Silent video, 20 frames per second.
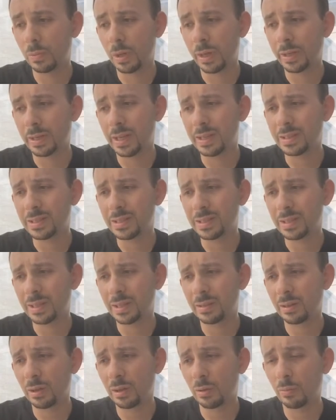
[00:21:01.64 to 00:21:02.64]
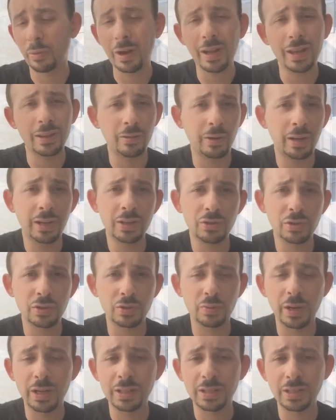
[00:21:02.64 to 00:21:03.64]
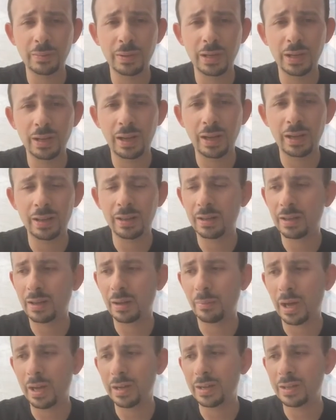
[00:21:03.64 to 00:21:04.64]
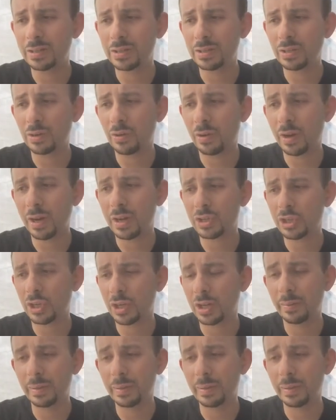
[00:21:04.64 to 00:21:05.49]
I guess their interest rates. I mean, commodities are crashing.